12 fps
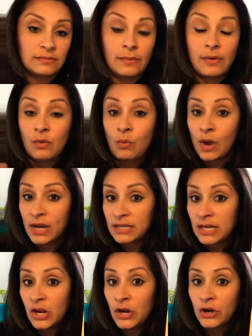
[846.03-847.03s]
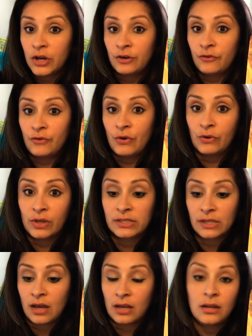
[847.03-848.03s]
Maybe one day you're going to focus
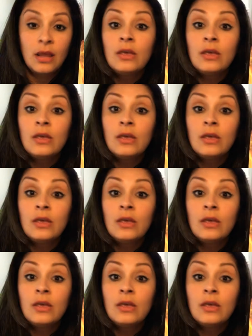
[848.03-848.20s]
on